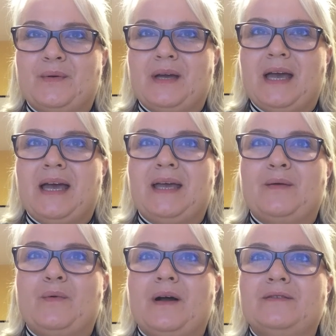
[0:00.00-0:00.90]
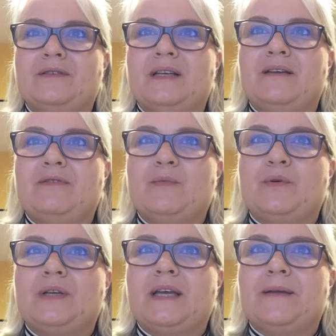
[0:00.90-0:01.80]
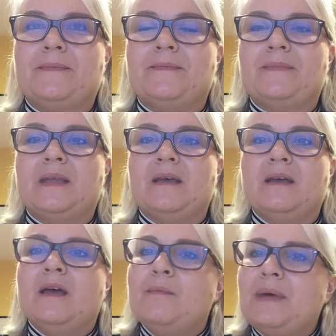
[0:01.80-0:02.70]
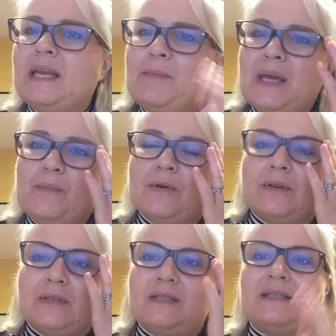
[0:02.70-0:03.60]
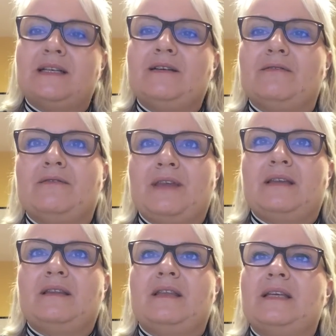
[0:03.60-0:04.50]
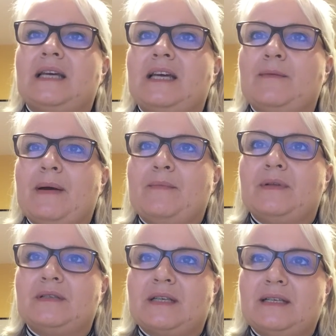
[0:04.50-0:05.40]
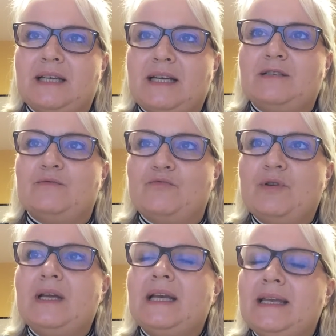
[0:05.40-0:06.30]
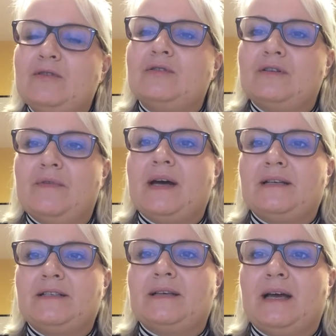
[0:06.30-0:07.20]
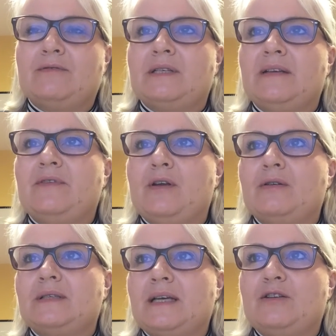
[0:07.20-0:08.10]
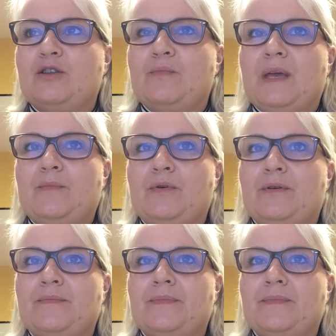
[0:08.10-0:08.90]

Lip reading: Okay, well done everybody. Many people still think that the 10 Commandments contain some really good advice how to live alongside other people.